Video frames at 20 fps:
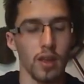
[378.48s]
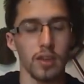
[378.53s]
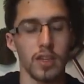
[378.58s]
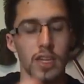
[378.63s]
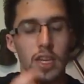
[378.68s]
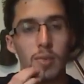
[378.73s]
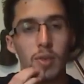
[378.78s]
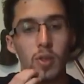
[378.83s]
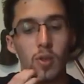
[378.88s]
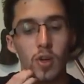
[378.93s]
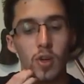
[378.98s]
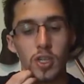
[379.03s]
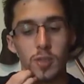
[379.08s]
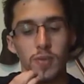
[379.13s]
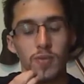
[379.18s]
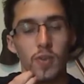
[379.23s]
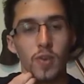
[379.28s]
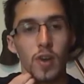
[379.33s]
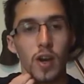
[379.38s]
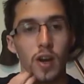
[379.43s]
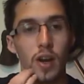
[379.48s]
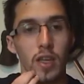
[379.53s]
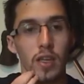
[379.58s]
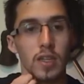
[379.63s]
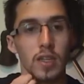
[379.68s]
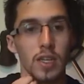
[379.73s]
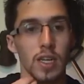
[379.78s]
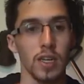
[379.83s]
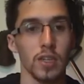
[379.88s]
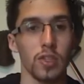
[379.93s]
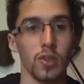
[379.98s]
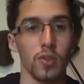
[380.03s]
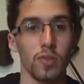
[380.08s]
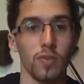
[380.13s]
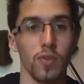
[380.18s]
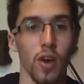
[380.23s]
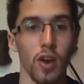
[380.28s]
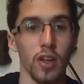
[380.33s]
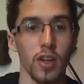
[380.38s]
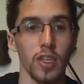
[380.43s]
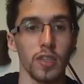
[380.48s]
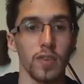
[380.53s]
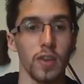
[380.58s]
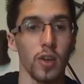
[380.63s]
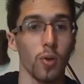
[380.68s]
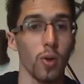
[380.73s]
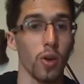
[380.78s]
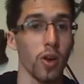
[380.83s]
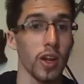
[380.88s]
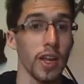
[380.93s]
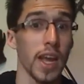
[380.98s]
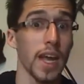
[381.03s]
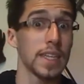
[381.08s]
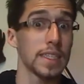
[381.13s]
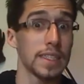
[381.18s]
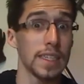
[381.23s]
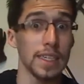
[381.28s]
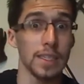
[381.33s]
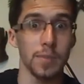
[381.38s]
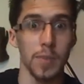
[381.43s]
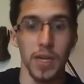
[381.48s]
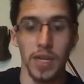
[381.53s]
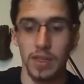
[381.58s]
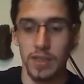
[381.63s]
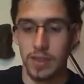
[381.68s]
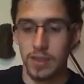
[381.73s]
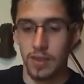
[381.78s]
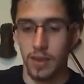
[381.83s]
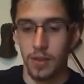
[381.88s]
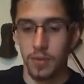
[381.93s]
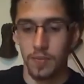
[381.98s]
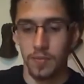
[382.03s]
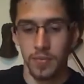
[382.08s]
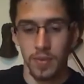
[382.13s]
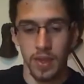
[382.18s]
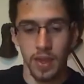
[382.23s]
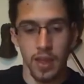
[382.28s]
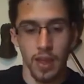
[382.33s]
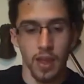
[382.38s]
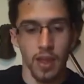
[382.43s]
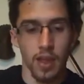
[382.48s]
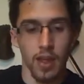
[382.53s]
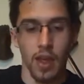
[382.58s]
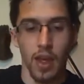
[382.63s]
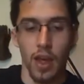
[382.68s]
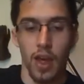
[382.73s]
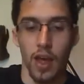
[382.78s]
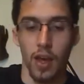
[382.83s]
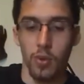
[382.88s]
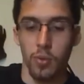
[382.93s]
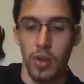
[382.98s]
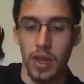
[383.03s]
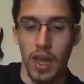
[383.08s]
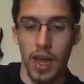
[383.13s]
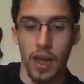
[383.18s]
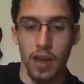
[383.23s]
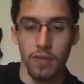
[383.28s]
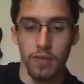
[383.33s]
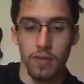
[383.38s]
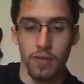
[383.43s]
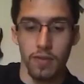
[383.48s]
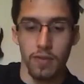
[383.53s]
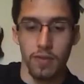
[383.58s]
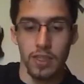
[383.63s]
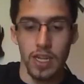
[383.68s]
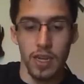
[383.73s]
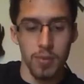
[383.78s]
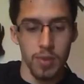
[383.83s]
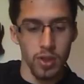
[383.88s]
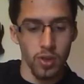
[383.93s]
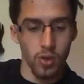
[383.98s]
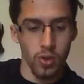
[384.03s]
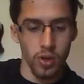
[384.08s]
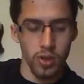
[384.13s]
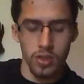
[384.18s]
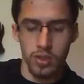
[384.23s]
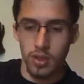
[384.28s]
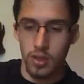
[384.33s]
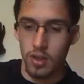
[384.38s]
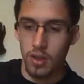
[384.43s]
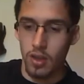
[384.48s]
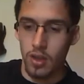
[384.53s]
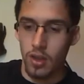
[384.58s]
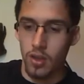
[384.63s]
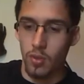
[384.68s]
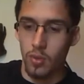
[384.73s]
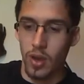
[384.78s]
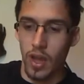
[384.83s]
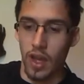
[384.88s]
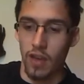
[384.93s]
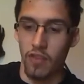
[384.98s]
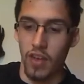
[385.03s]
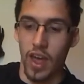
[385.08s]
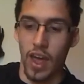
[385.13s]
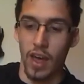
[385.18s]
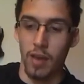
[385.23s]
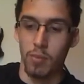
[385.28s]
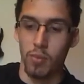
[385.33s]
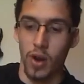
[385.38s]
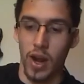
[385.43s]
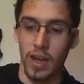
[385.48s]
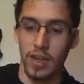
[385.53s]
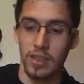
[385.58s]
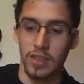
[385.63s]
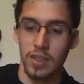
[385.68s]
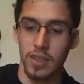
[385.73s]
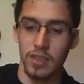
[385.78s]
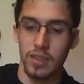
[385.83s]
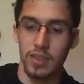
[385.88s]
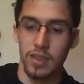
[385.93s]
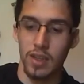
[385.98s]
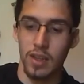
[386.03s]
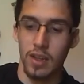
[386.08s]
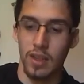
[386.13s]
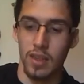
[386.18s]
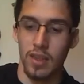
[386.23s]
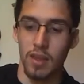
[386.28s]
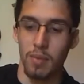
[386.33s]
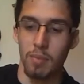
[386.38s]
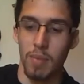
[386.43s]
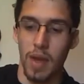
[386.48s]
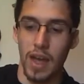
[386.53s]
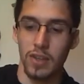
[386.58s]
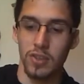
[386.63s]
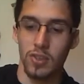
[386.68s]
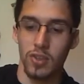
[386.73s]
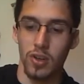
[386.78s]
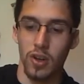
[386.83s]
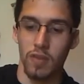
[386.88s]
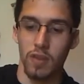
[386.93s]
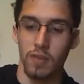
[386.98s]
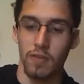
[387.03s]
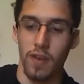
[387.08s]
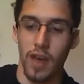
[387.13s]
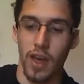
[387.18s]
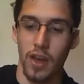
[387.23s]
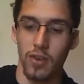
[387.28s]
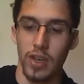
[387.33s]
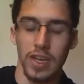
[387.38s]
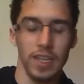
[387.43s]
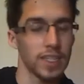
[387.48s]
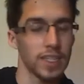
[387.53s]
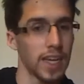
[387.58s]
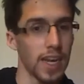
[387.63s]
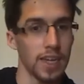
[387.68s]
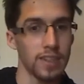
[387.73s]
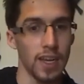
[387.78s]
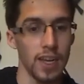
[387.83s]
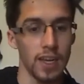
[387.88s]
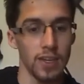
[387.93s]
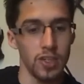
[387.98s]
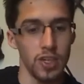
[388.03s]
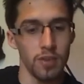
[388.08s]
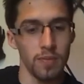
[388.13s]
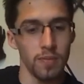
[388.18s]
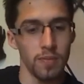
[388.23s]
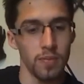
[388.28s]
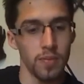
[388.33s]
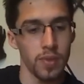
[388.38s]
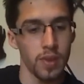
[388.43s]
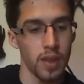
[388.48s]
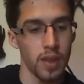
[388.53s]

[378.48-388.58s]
Demon Lords before I get too far into this video. We're already at 6 minutes. So we have the Demon Lords. We have Abraxas, the Master of the Final Incantation,